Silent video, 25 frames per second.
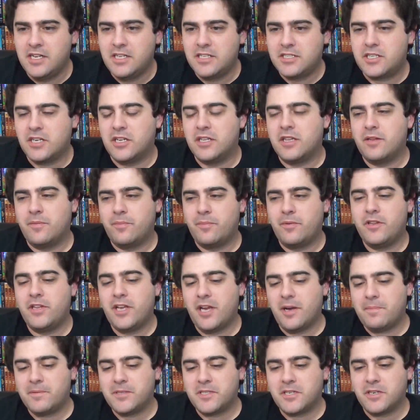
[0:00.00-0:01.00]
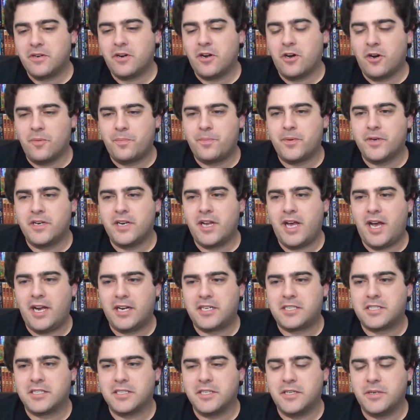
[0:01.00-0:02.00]
So the episode opened
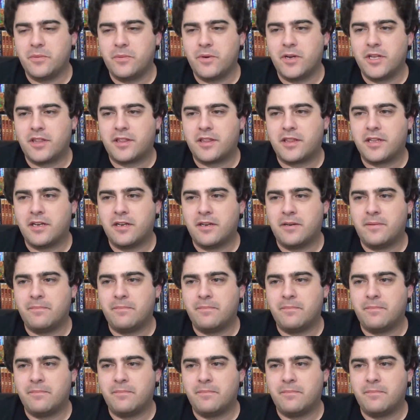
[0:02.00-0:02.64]
actually with